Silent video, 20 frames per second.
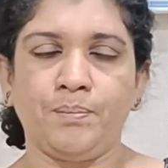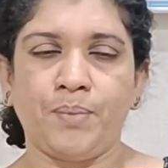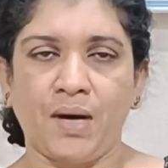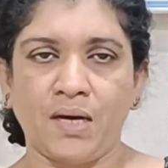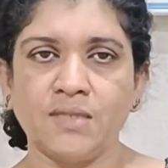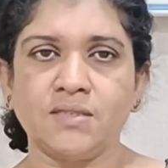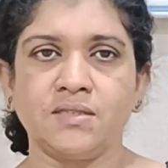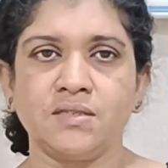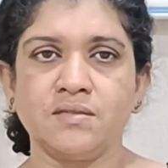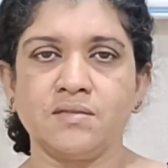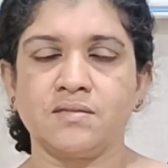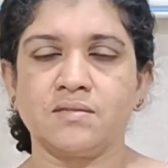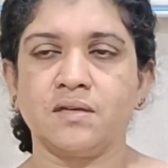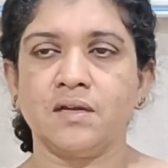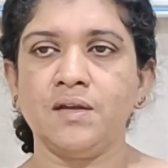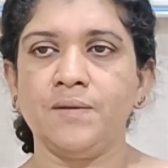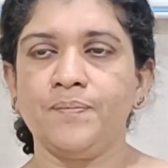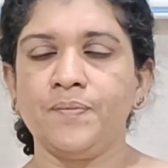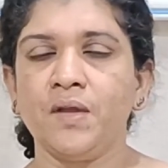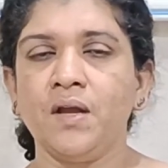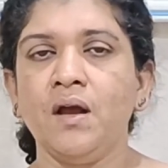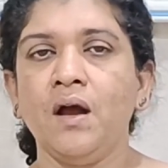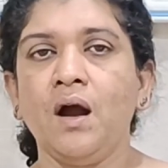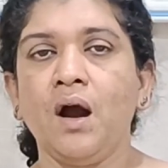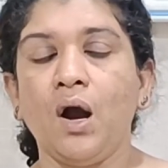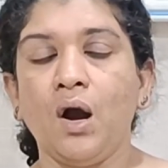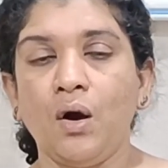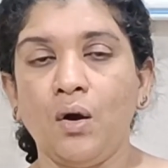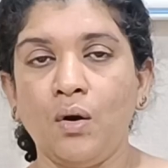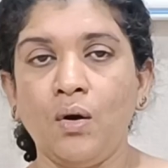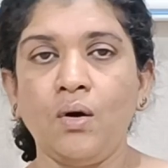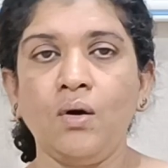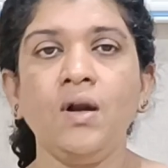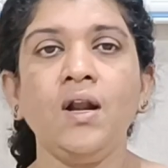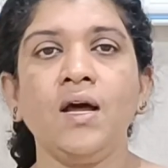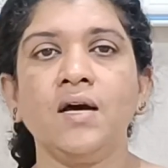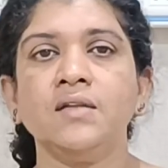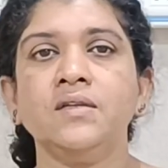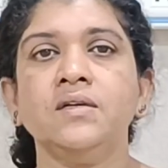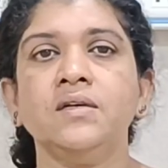past history,
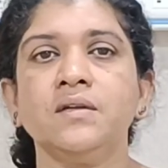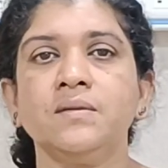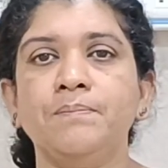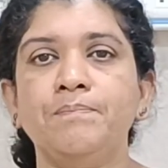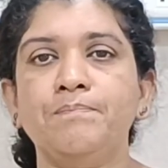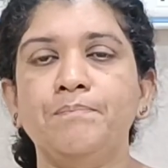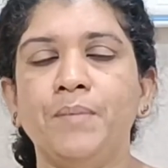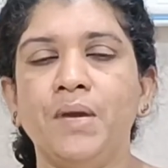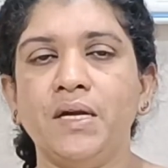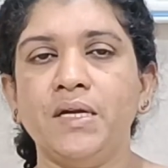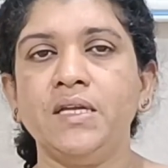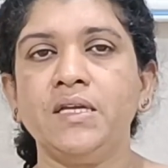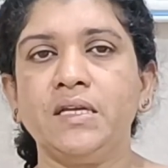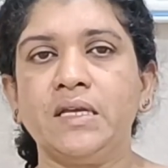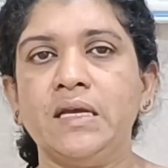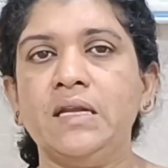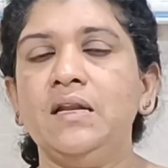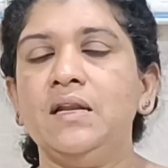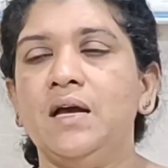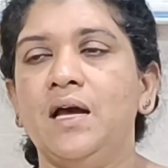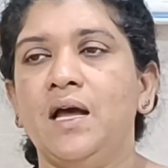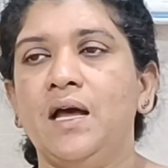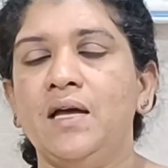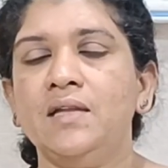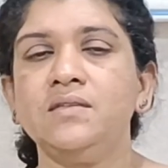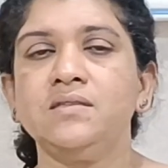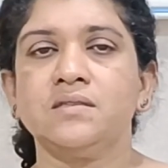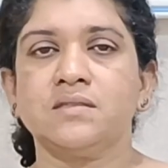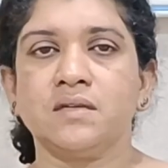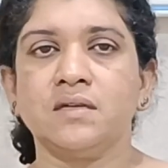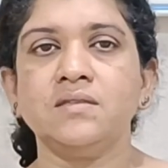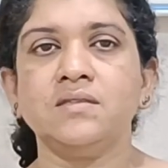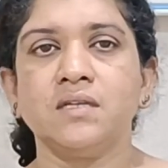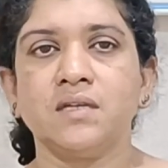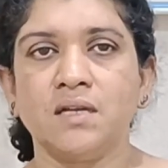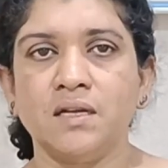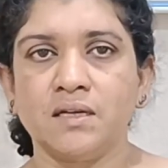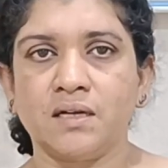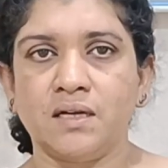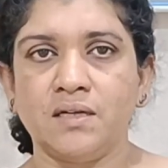all other medical and
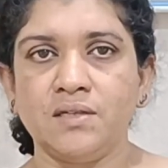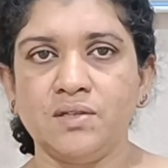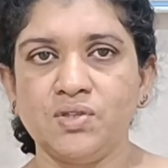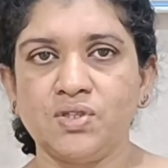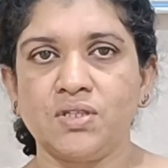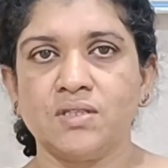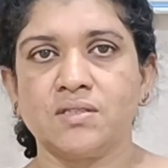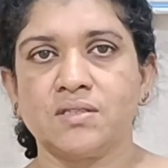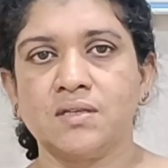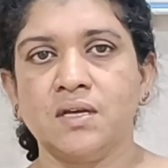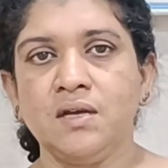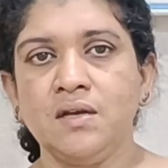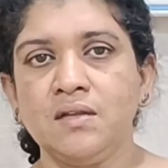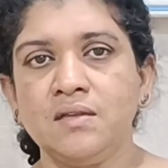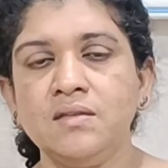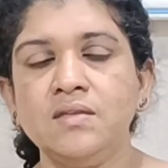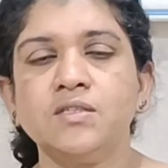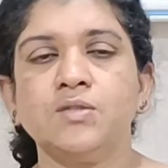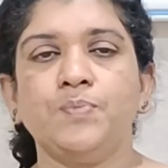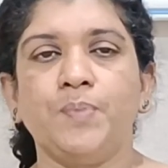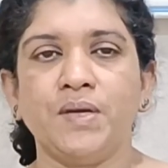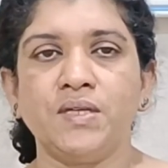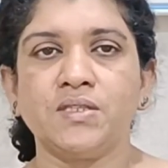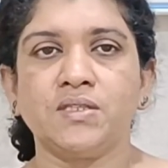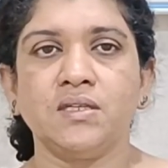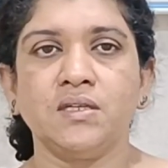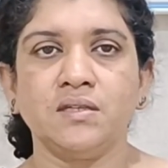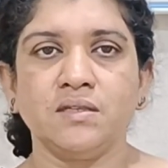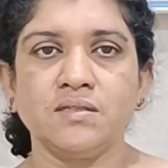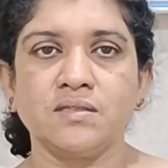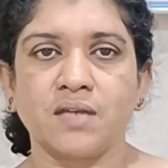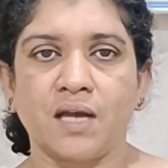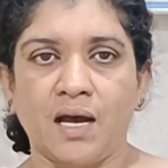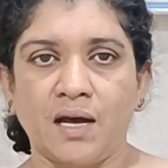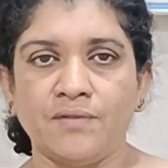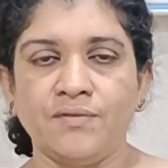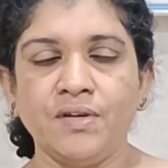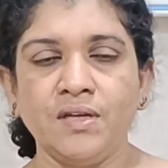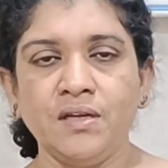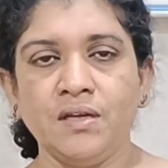surgical conditions this patient is
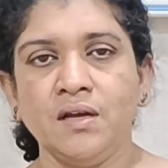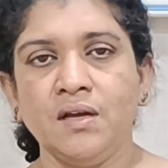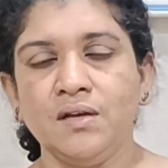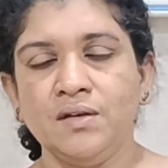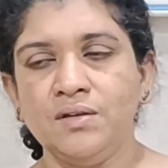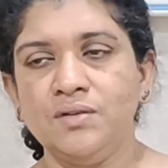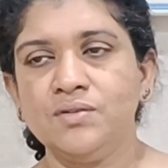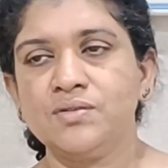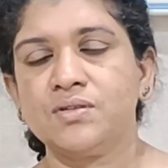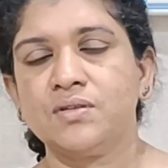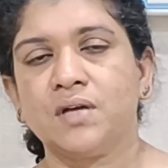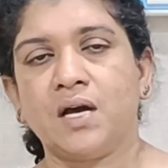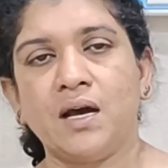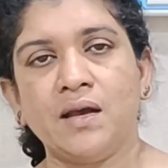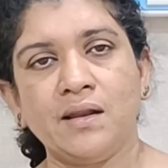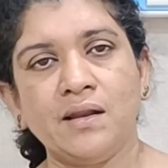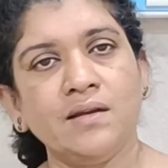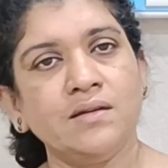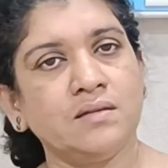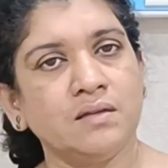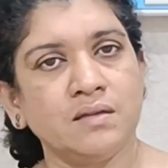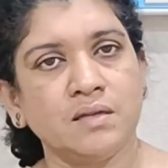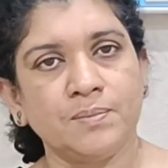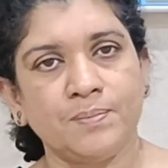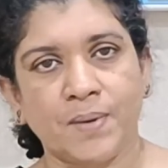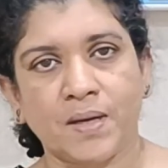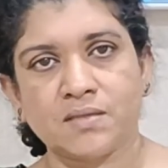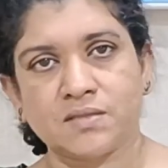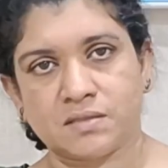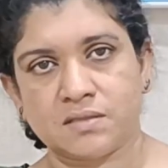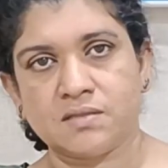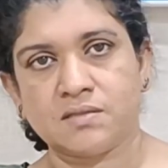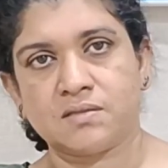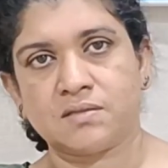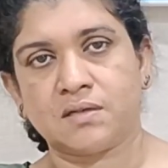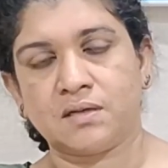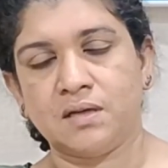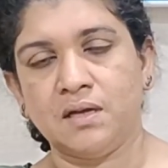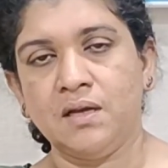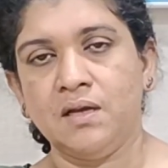having, you should highlight in the past
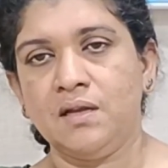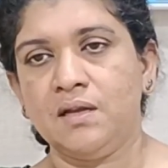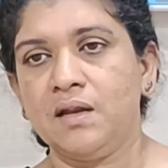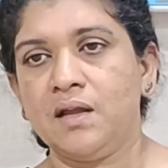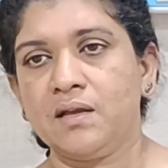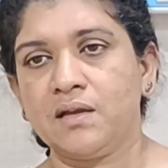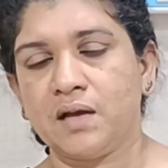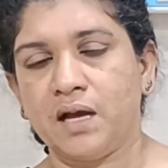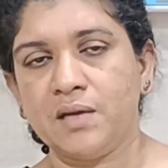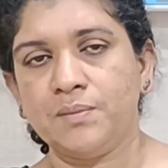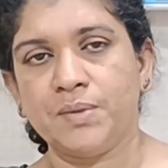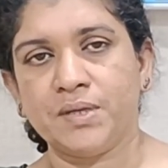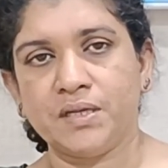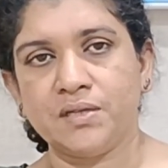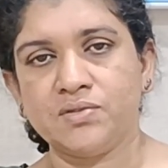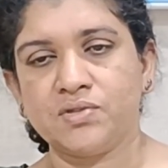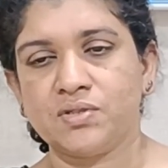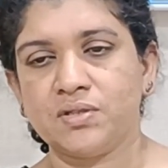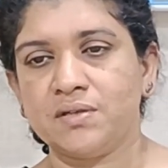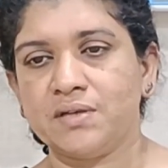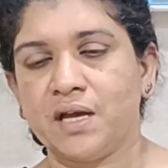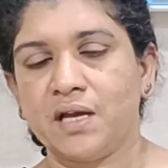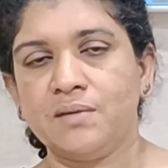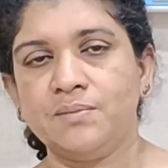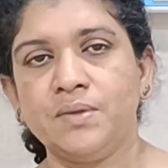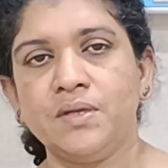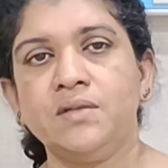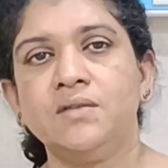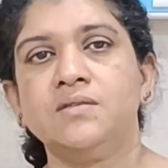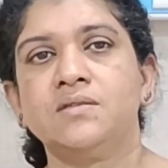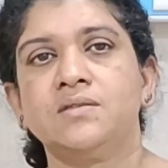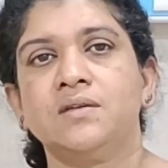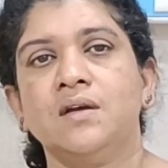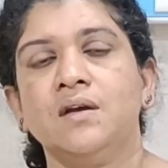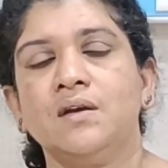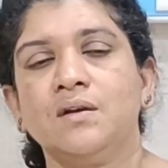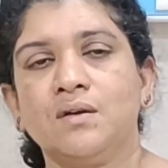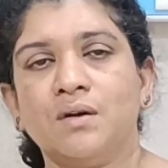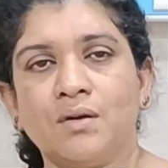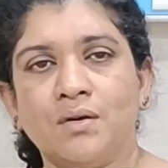history, like hypertension, diabetes,
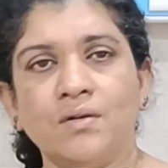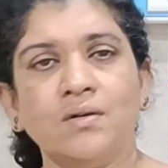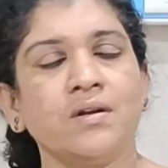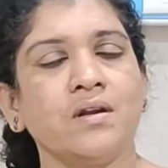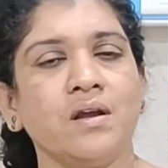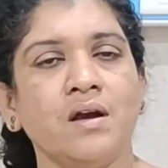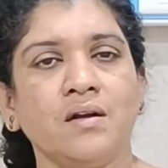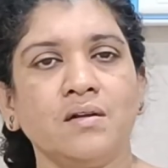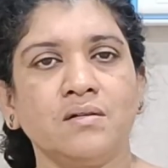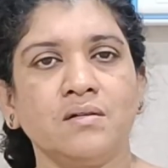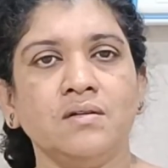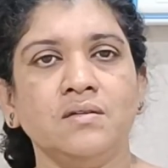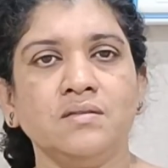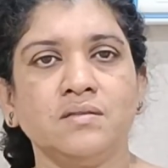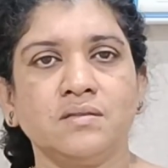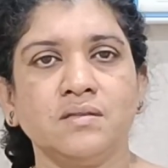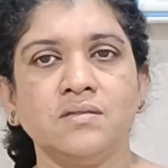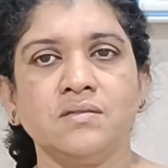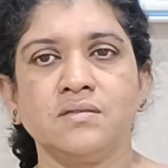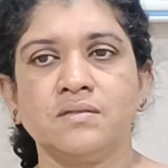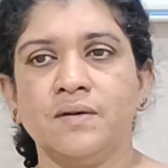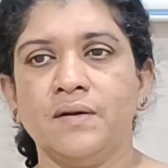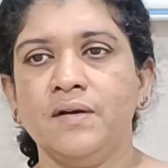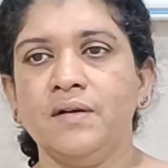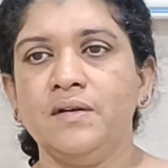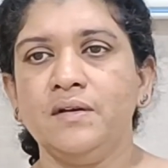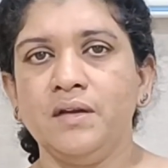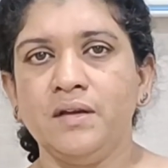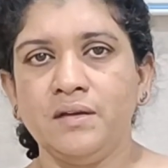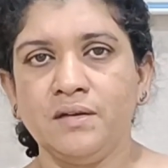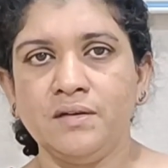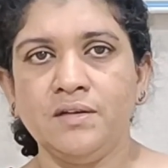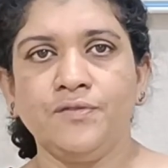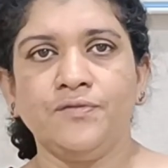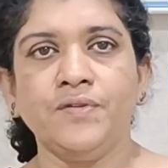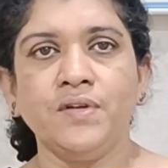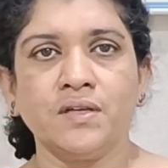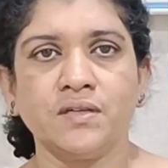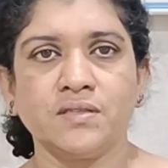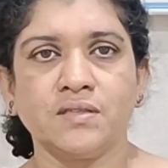coronary artery disease,
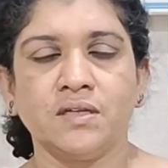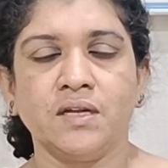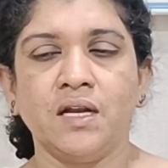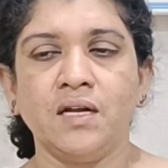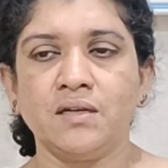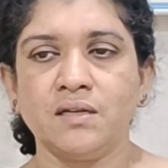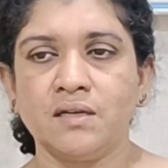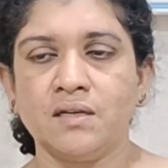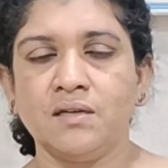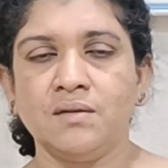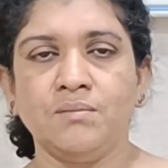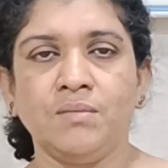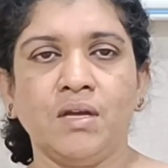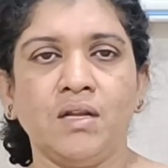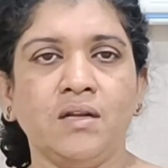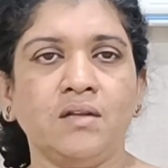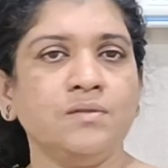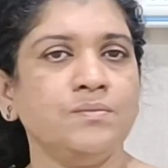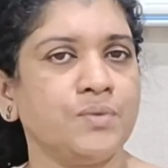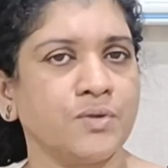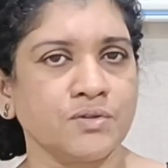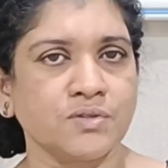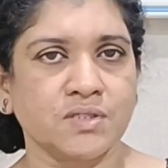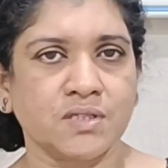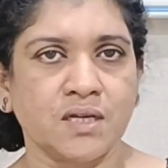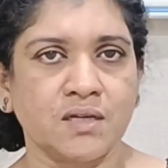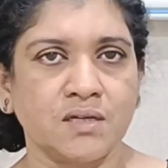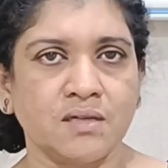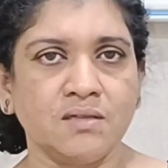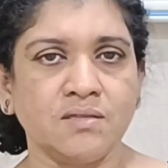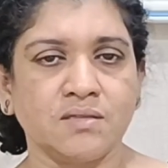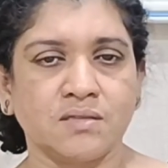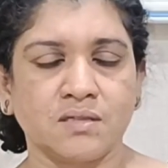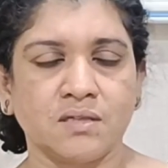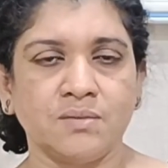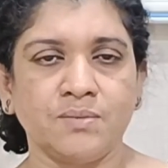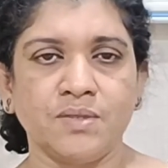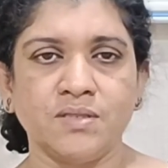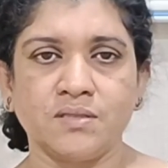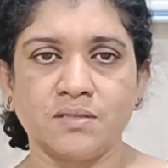if there is an elderly male, any prostatic
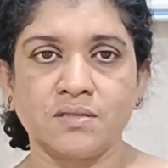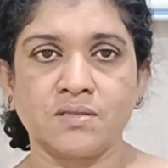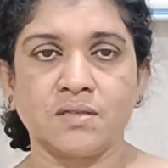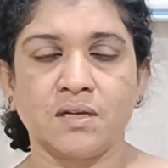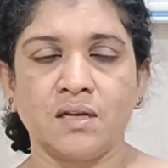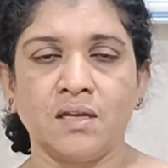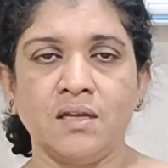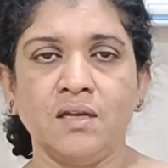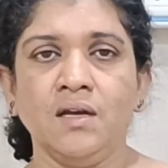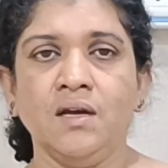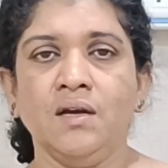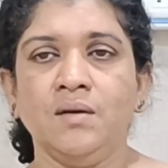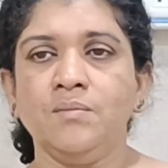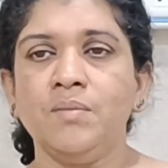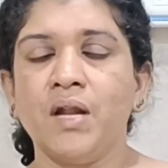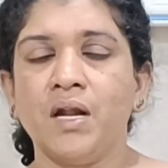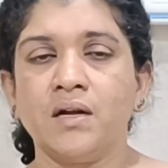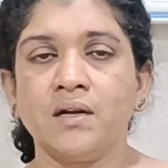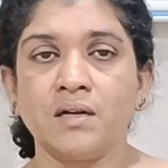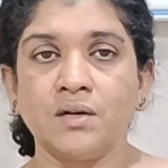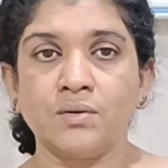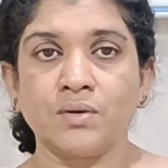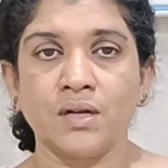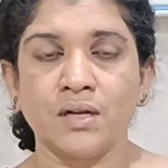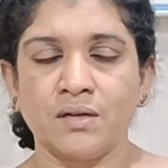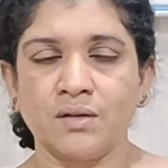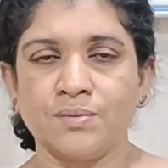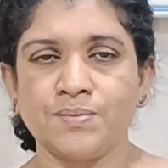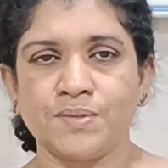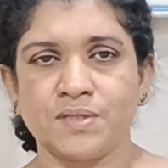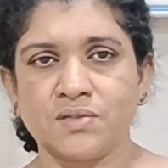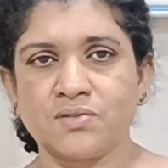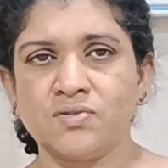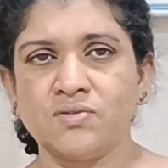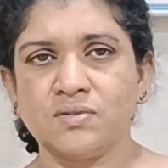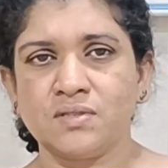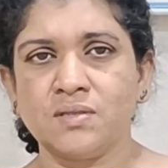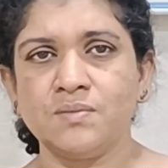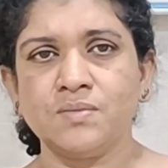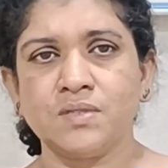disturbances, any bladder outlet
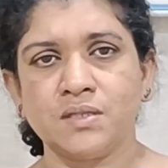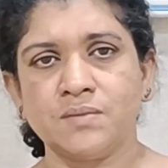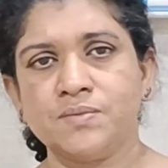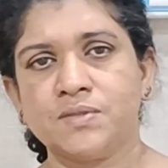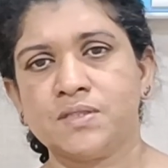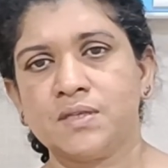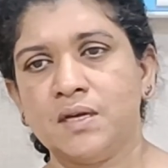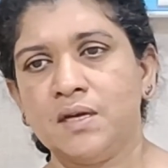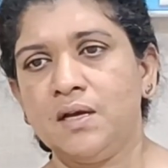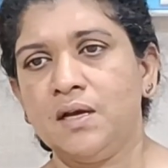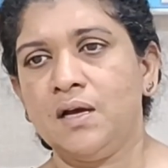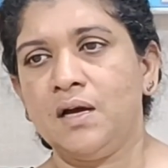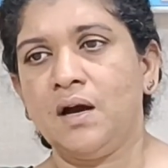obstruction symptoms,